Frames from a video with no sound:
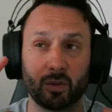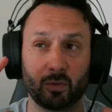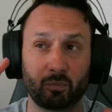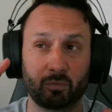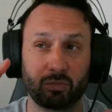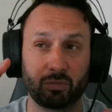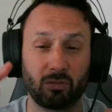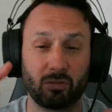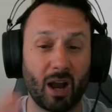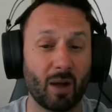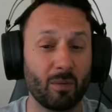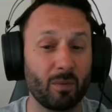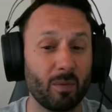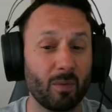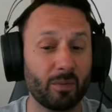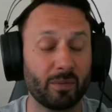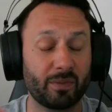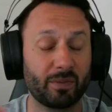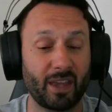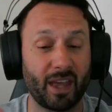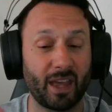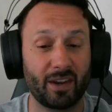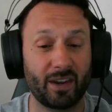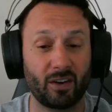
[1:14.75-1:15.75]
problems
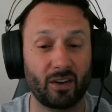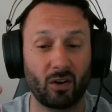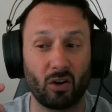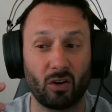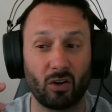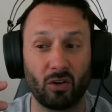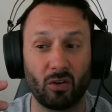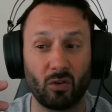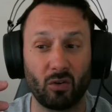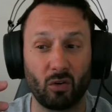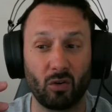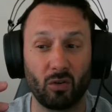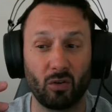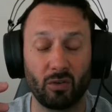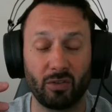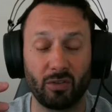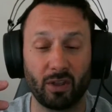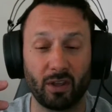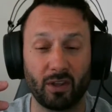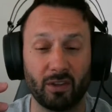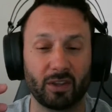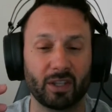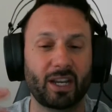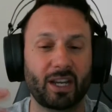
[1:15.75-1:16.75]
that
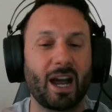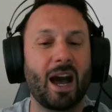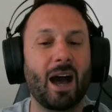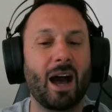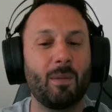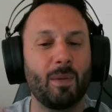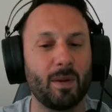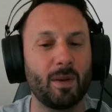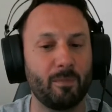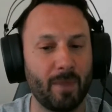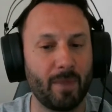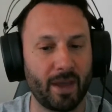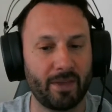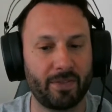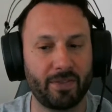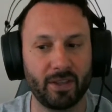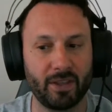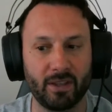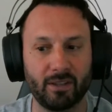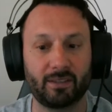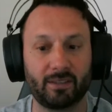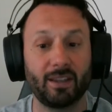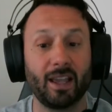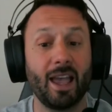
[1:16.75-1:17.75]
the common
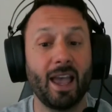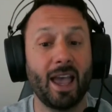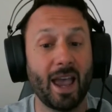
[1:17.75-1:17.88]
methods